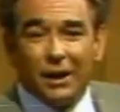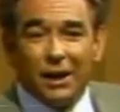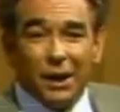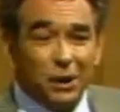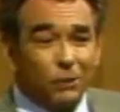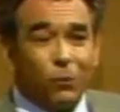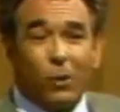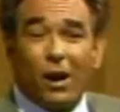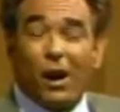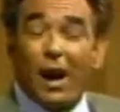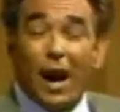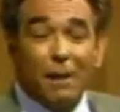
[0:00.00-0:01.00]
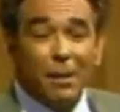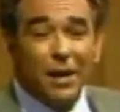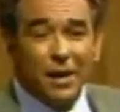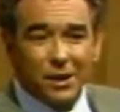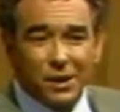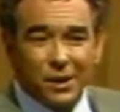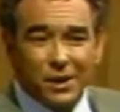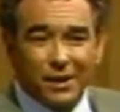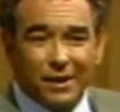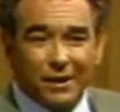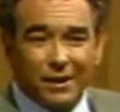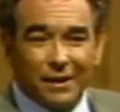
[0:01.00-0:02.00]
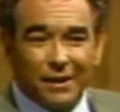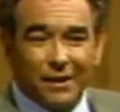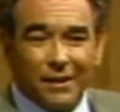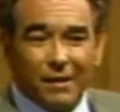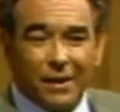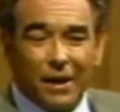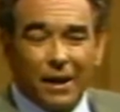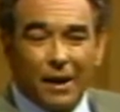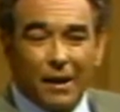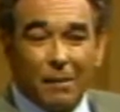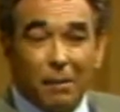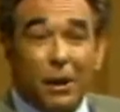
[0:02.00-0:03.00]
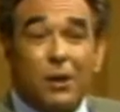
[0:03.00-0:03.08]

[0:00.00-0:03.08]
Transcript: It's for our happiness, but